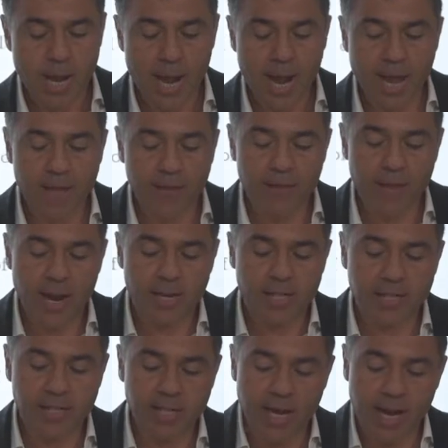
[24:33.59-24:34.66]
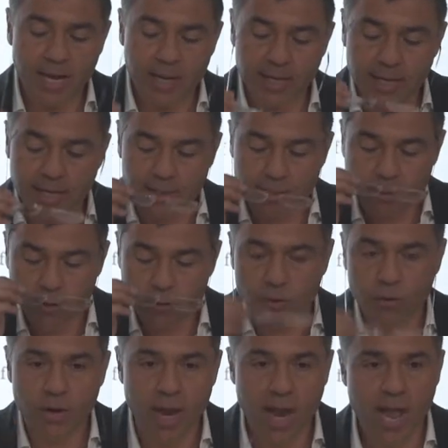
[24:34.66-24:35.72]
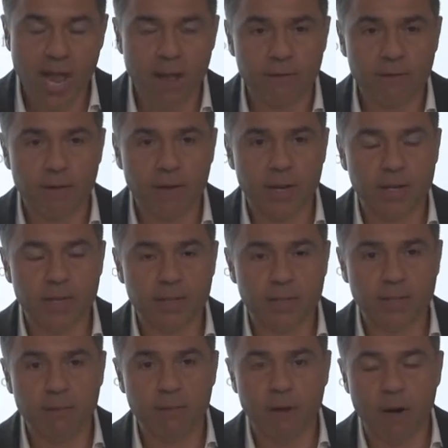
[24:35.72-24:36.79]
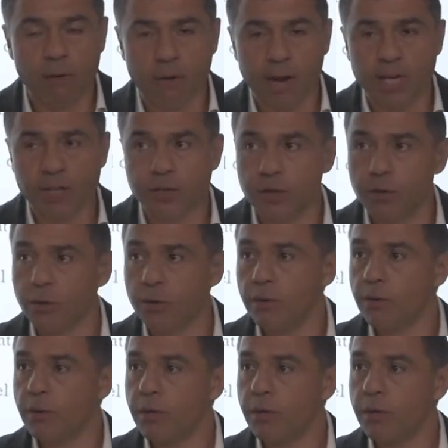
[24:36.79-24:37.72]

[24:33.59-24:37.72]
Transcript: And the idea is to have a similar ratio